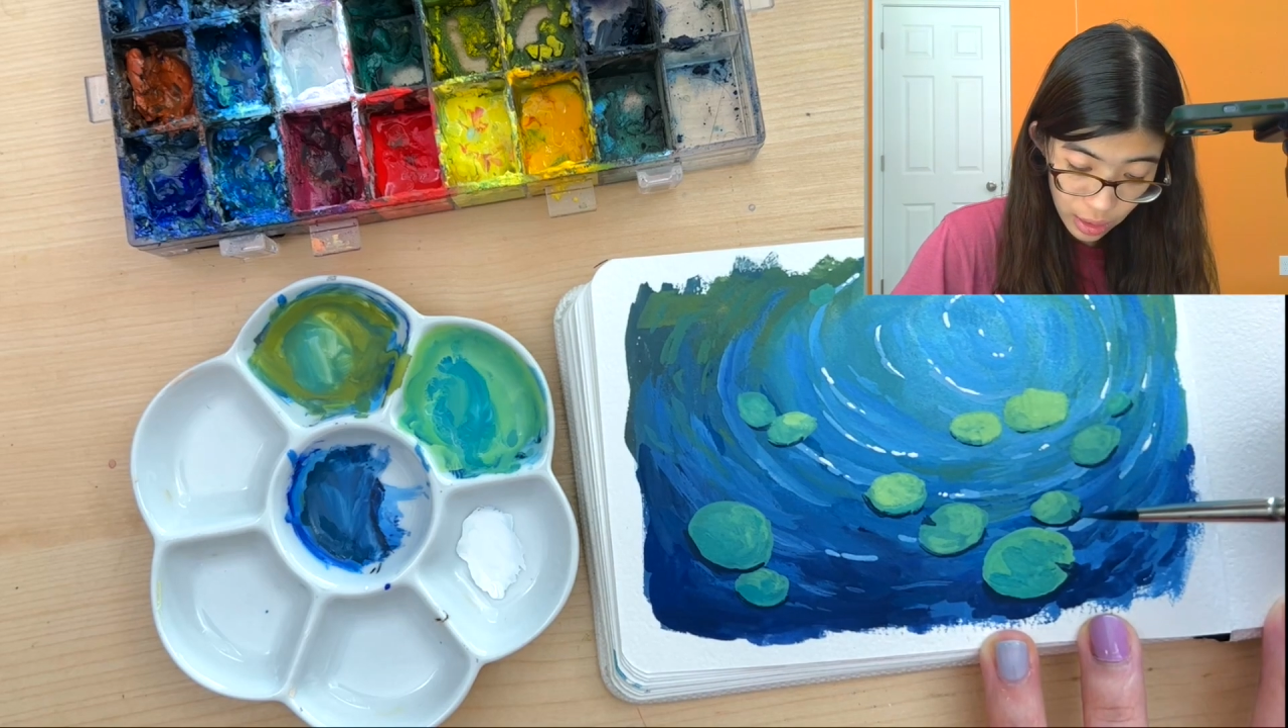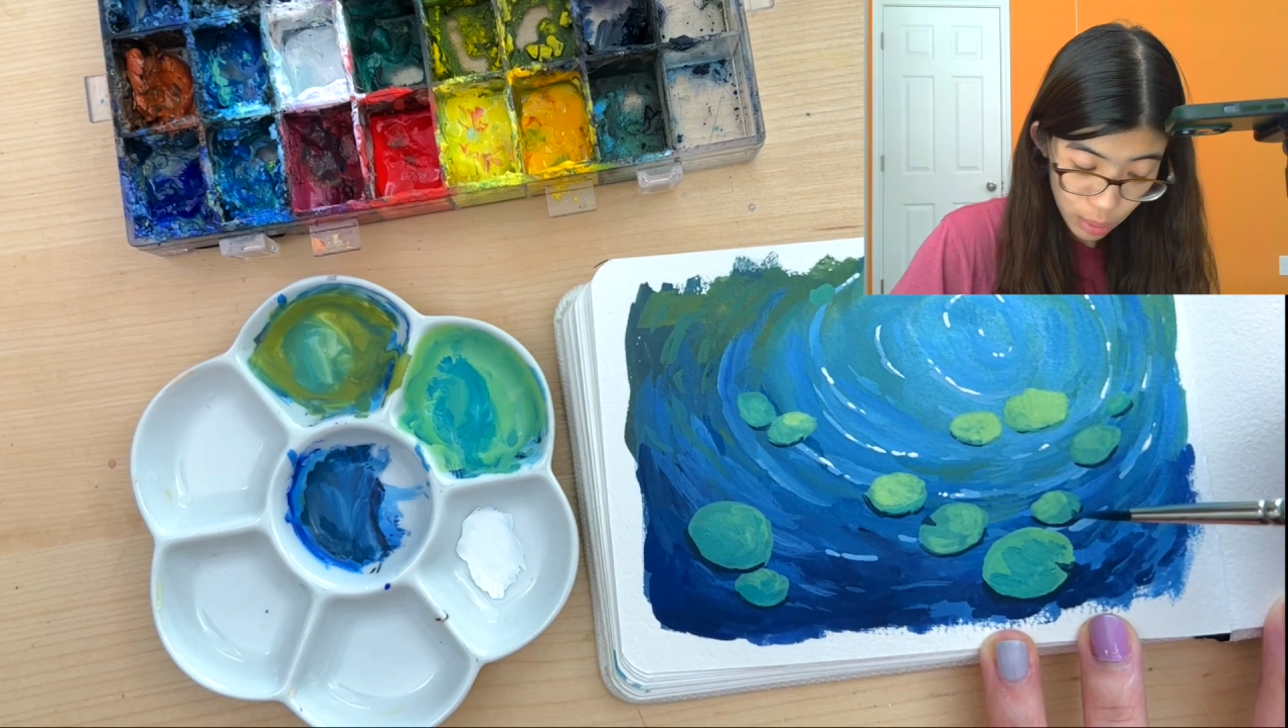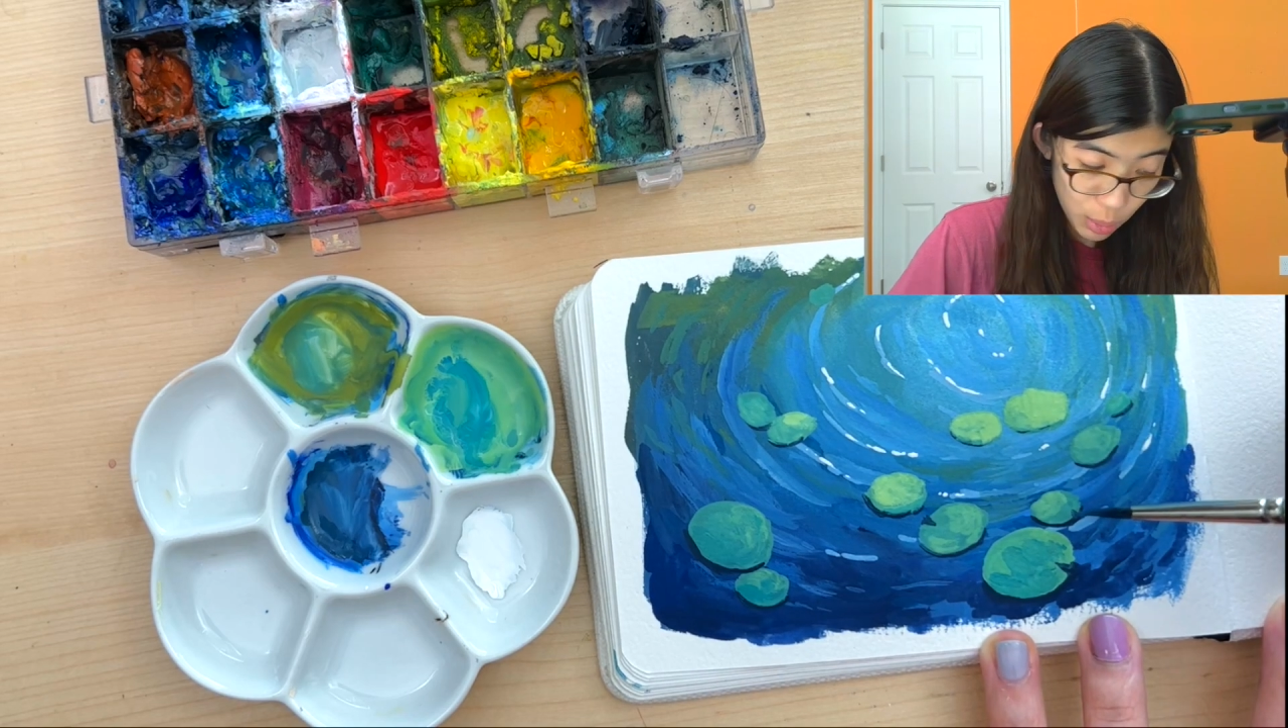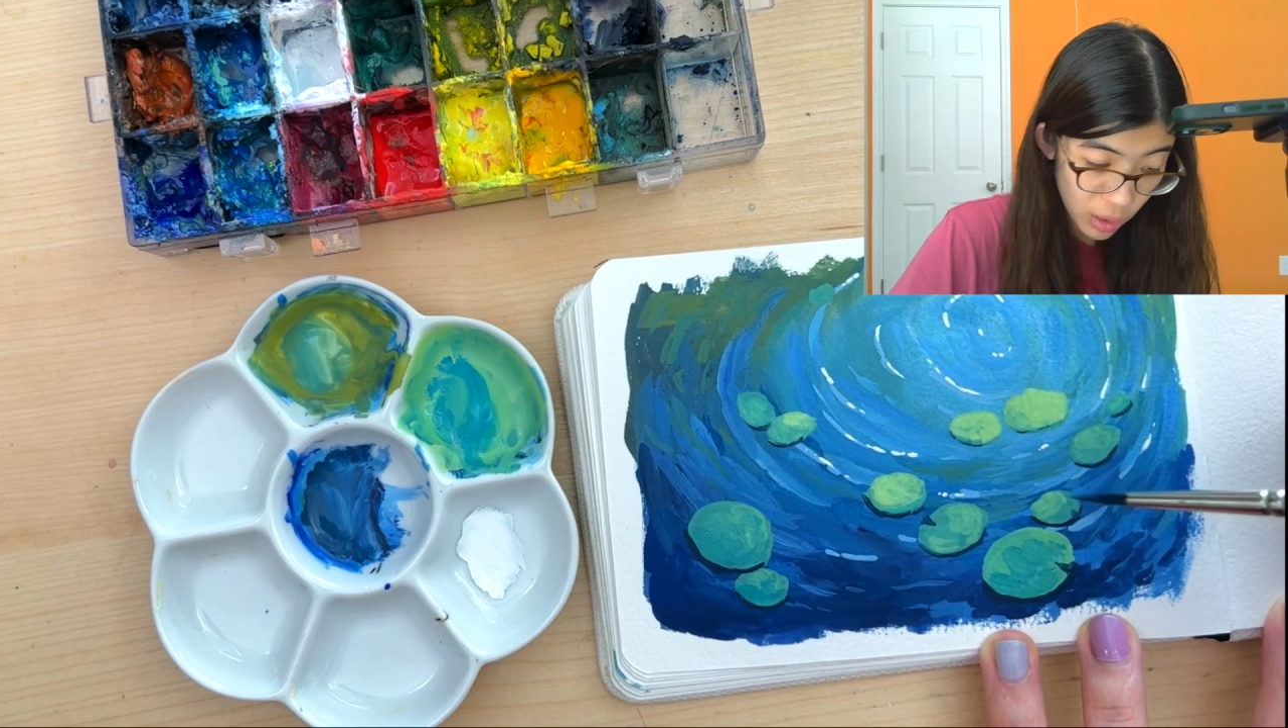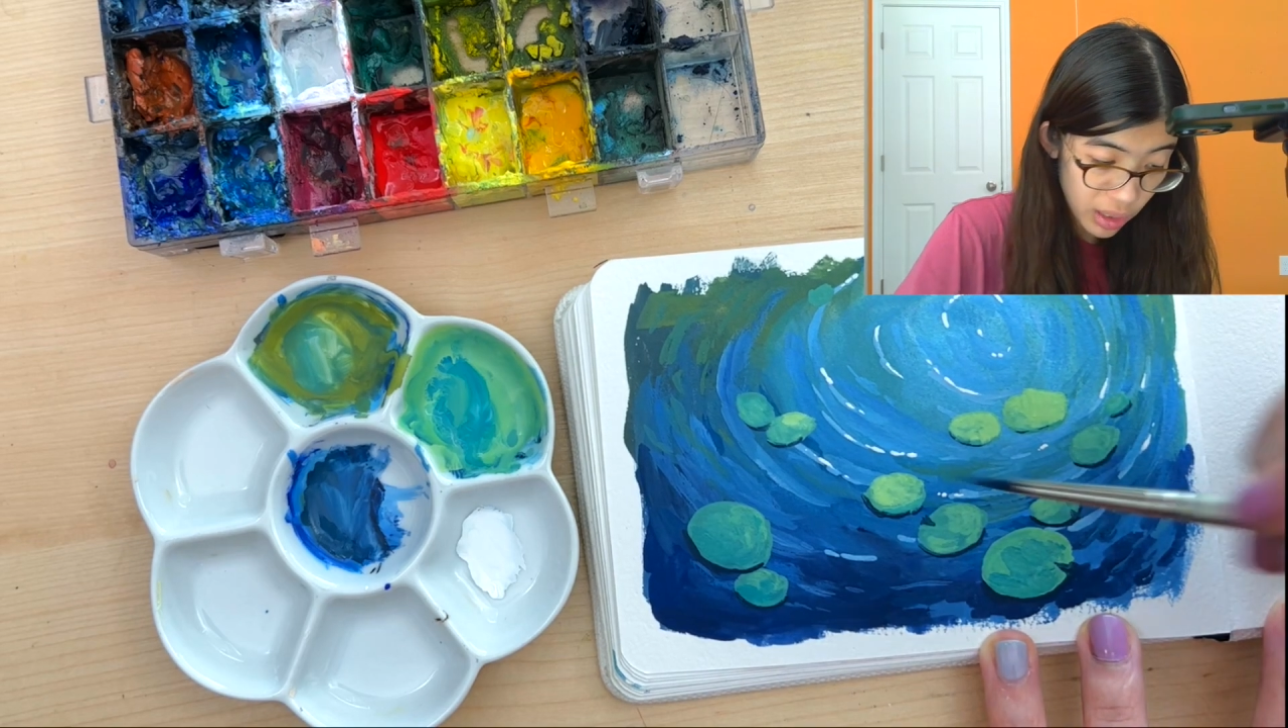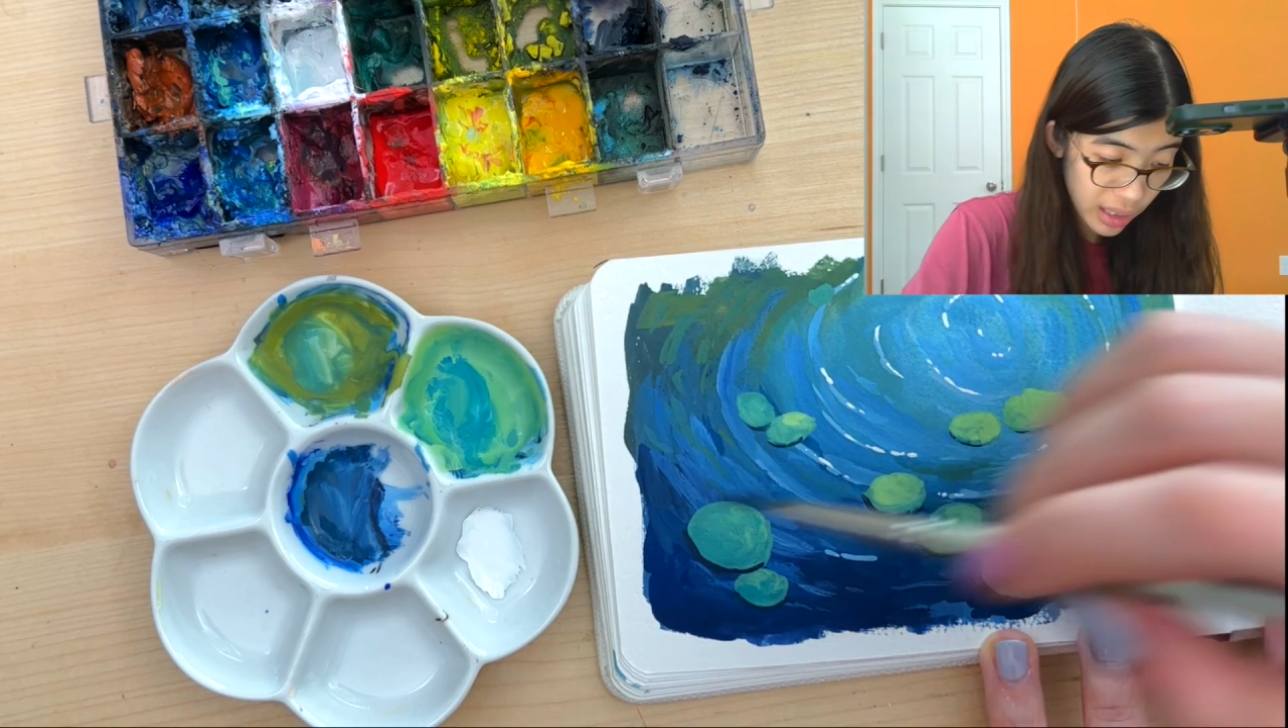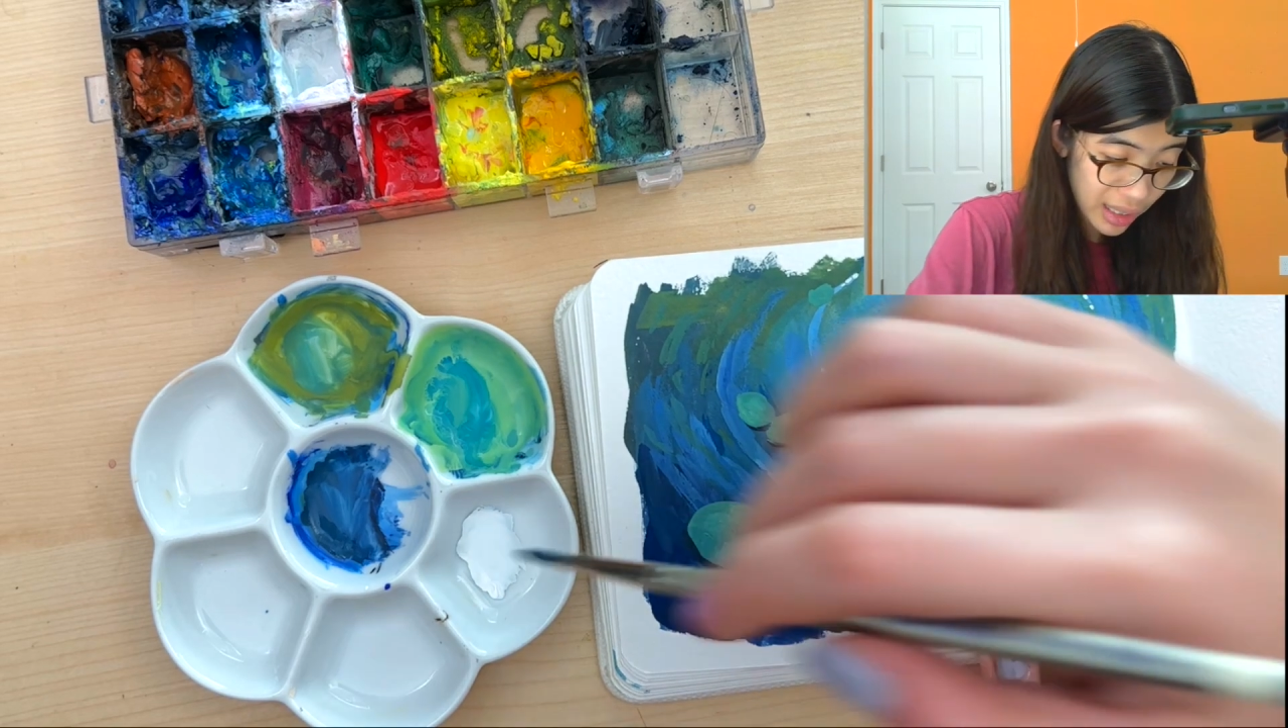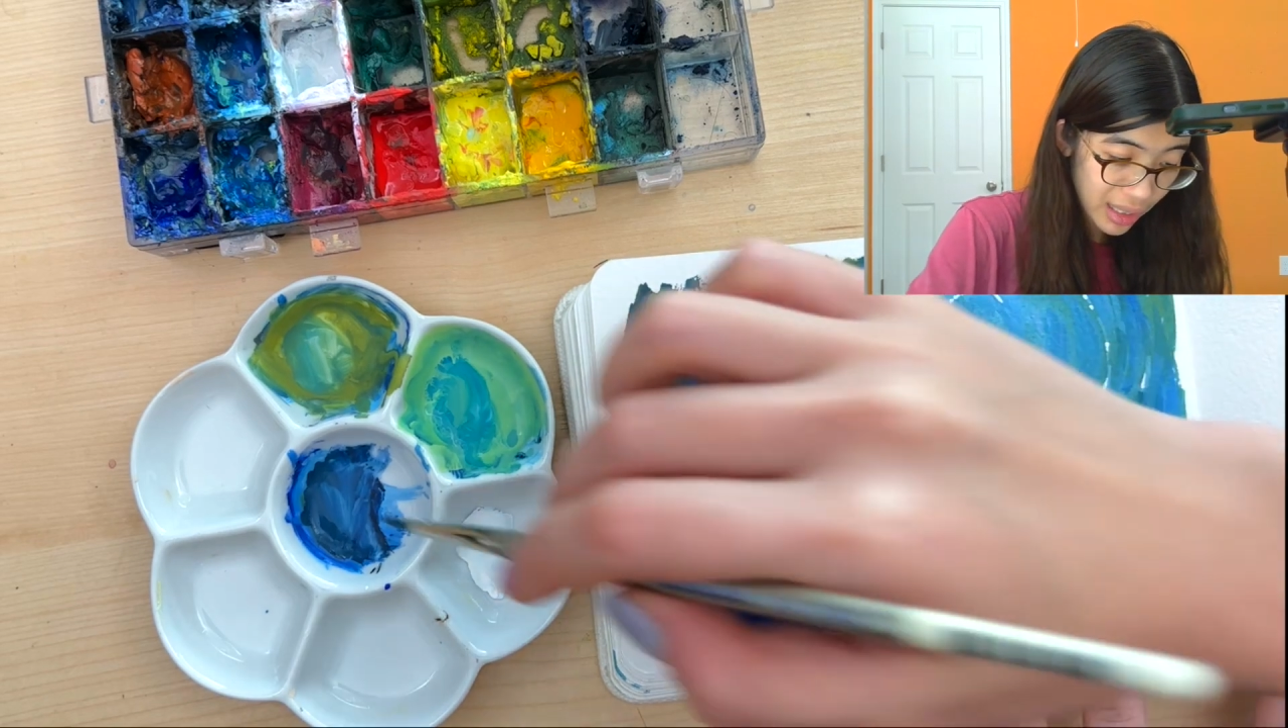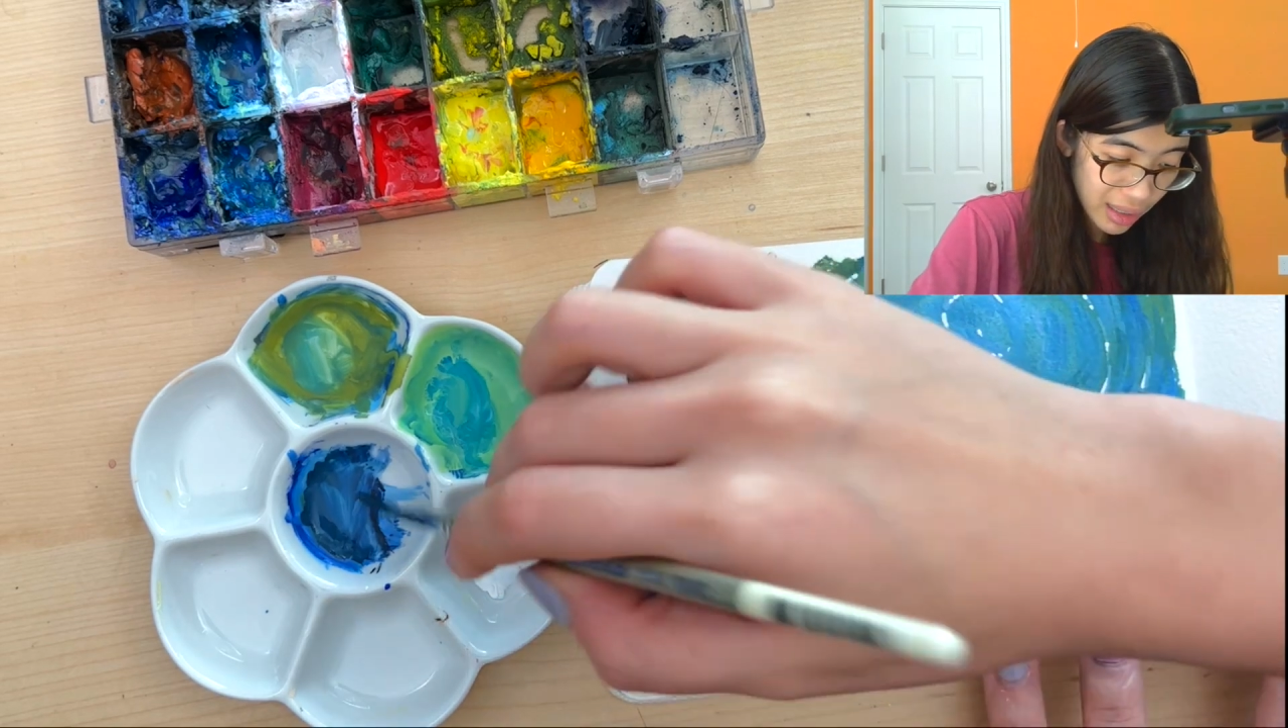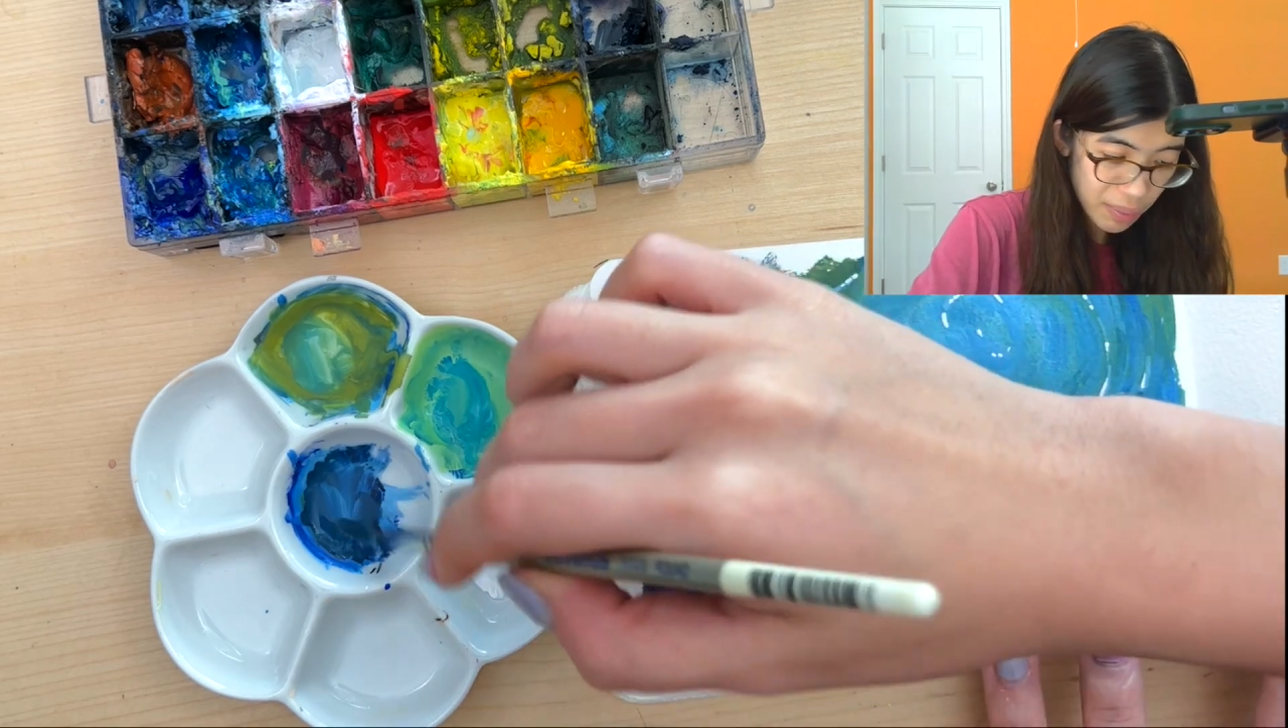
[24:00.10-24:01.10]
The more